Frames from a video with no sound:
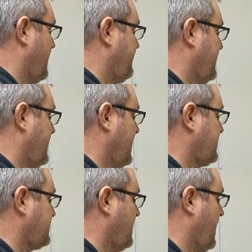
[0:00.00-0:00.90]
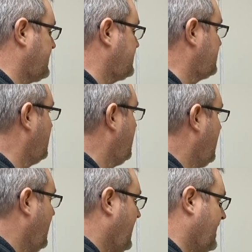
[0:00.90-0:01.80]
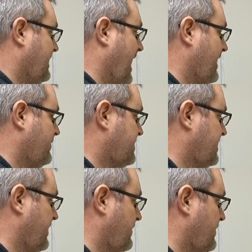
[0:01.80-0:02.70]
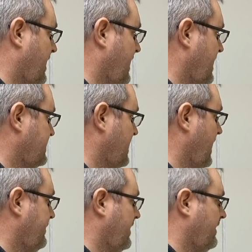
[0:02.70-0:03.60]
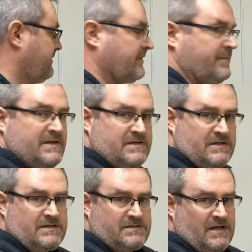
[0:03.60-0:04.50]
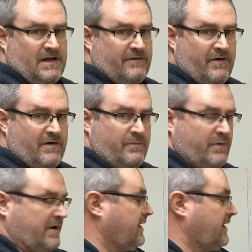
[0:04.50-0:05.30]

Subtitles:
up the next cuts, and that will sit right on top of the biscuits that I've already put